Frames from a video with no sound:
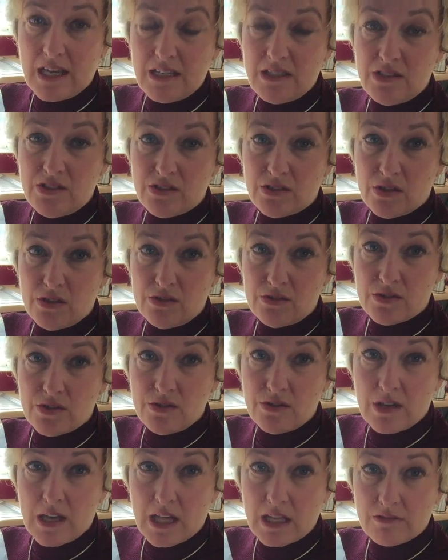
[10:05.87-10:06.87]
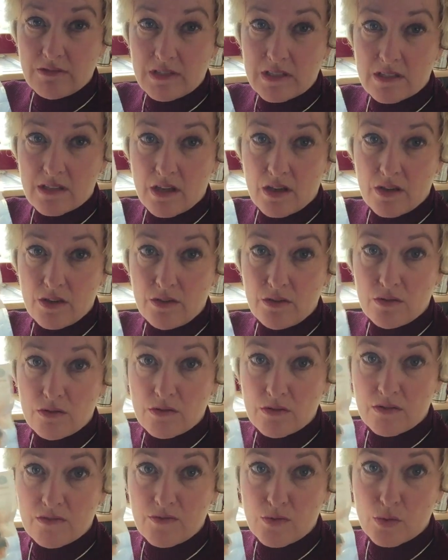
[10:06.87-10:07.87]
82 calories, so
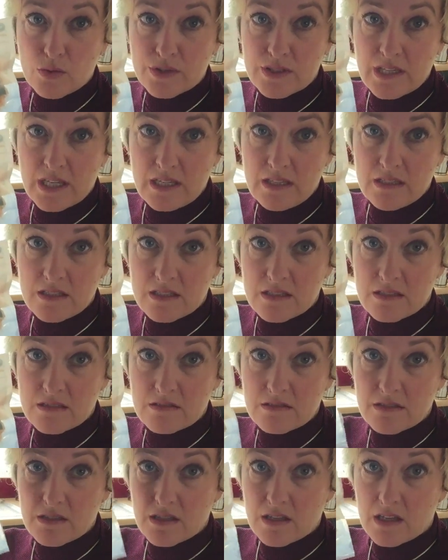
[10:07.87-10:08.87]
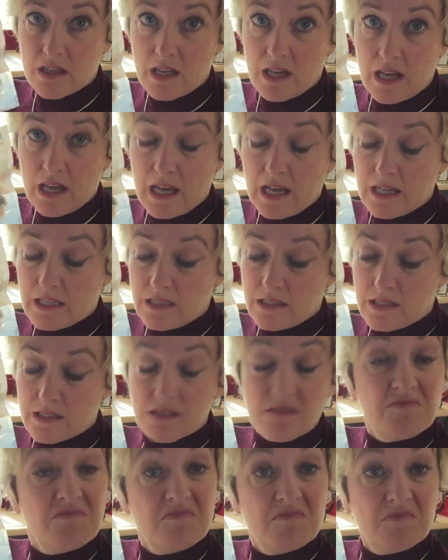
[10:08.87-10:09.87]
4 sins,
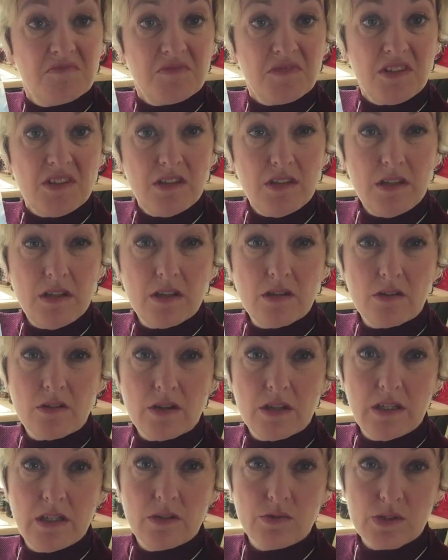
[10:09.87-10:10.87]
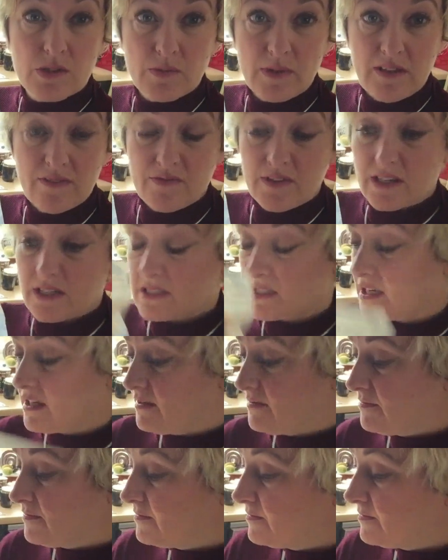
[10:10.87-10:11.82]
and you got a little sweet fix there.